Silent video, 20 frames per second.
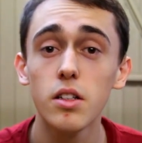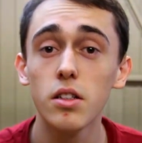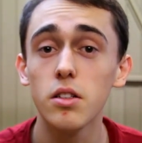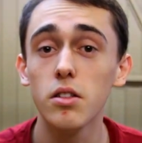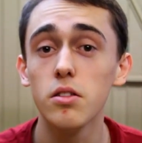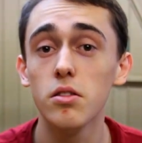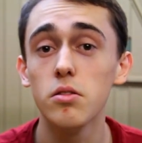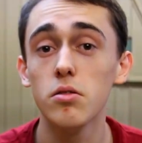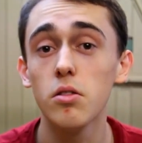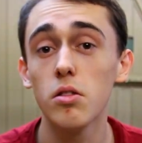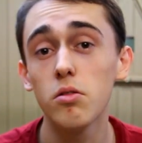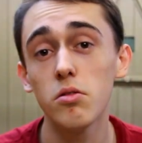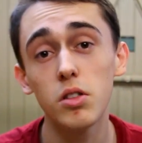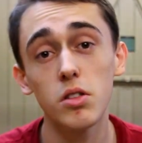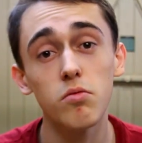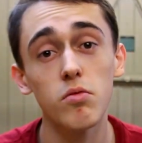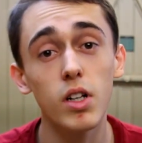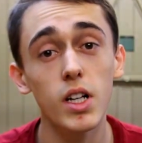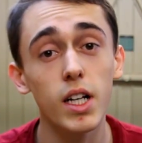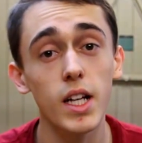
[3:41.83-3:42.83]
all
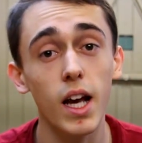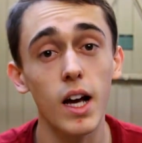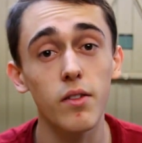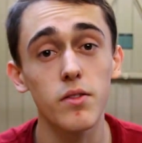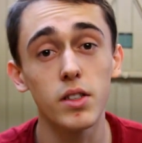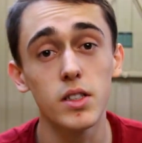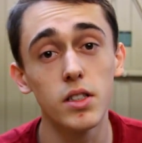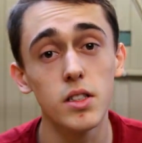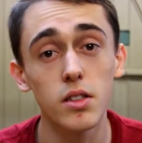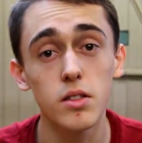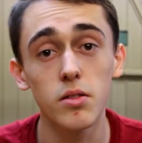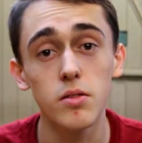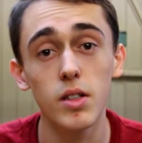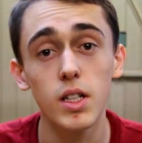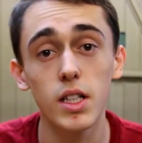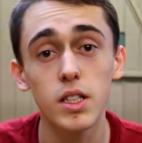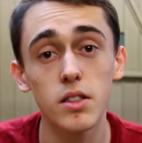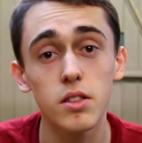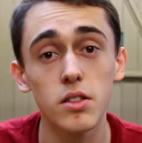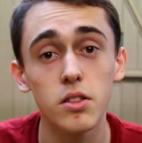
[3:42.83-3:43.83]
you really have to do
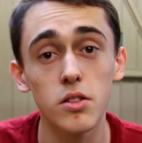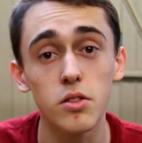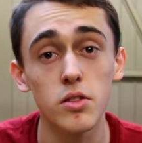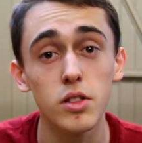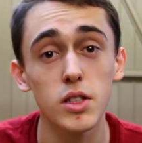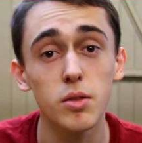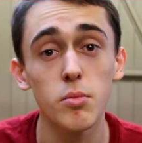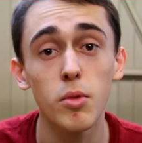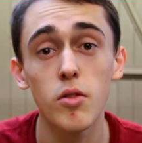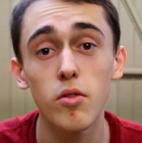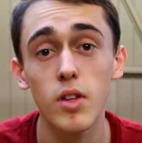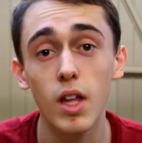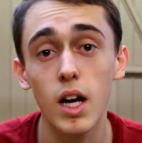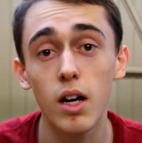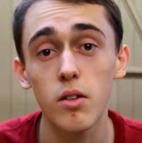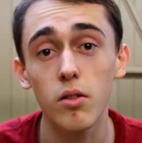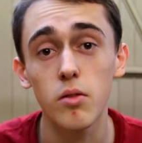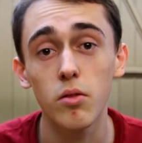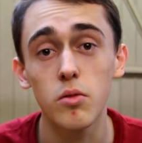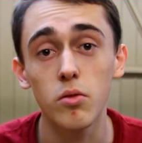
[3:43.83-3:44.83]
is to smooth
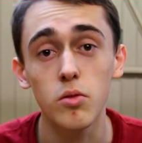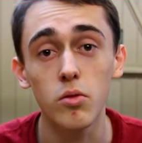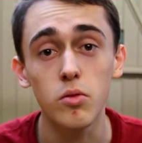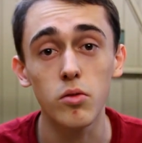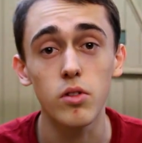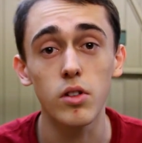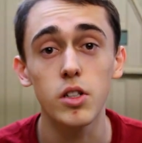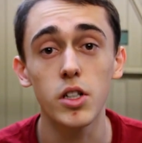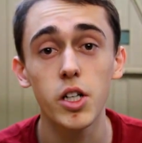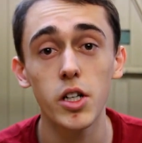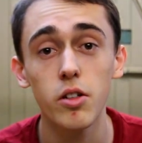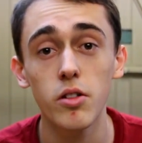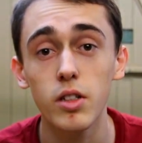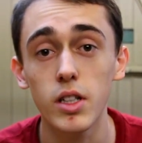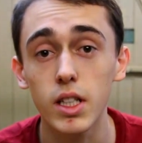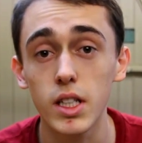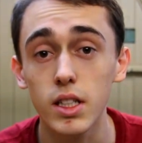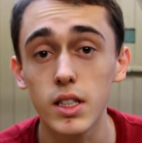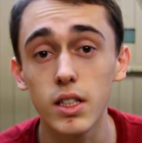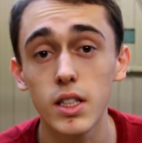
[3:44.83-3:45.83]
out all the
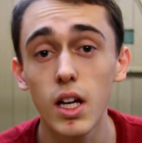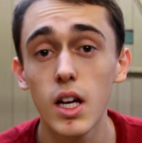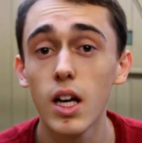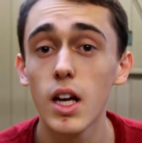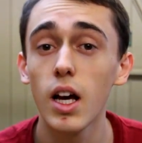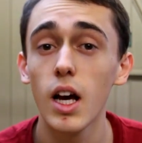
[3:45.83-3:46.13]
joins.